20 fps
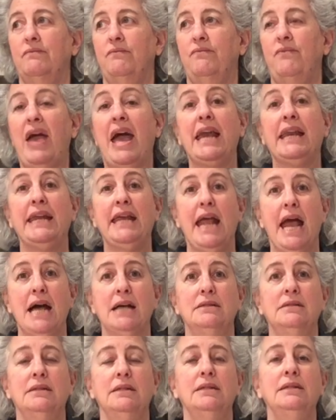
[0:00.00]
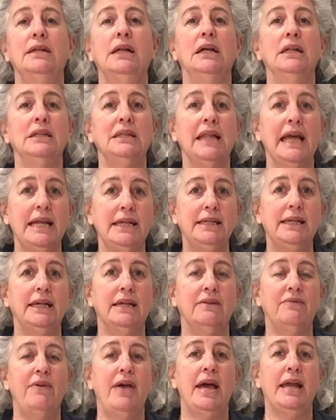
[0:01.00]
fatty acid,
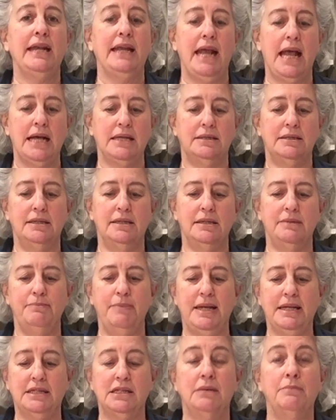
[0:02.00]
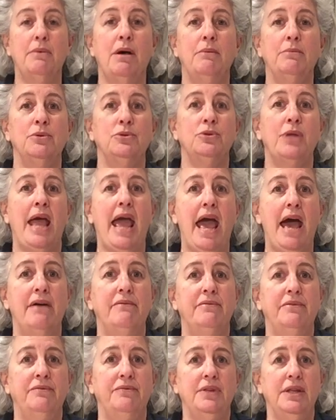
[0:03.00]
calendic fatty acid. It makes up almost
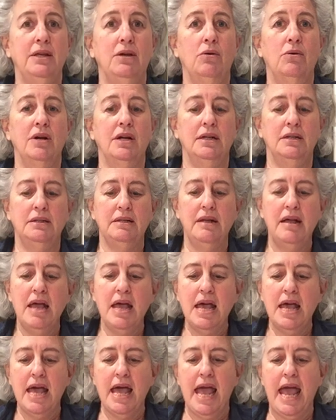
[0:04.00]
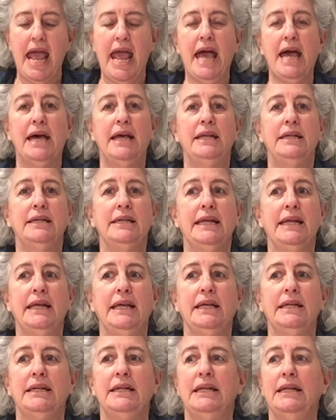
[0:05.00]
half of the oil. And
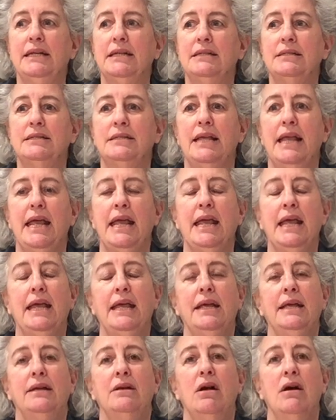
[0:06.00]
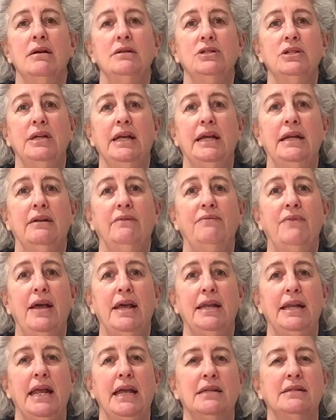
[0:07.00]
it is a conjugated
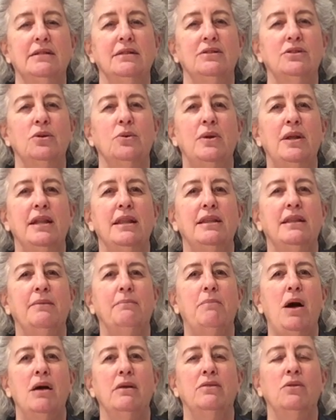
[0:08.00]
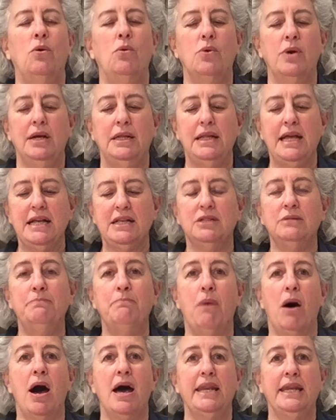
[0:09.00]
fatty acid, so the oil has
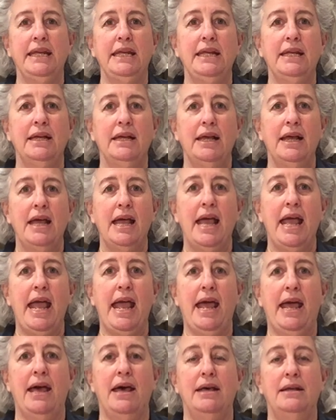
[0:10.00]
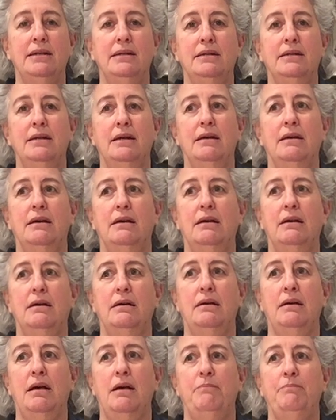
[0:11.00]
body and
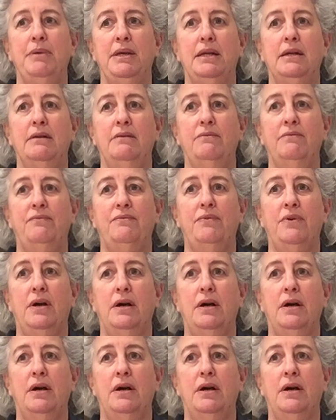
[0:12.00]
a bit of